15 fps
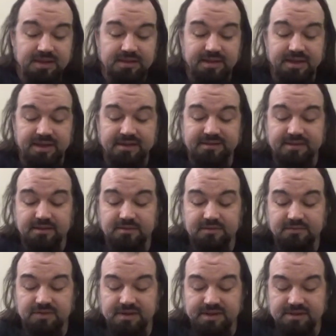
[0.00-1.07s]
Next,
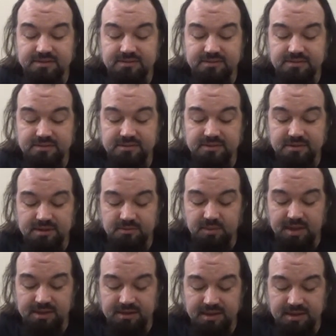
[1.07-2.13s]
however, in the
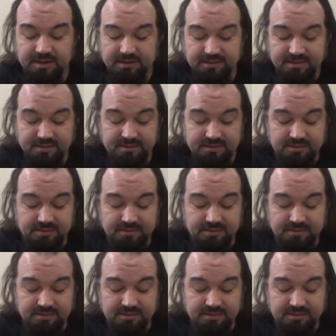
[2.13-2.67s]
Wild Hunt,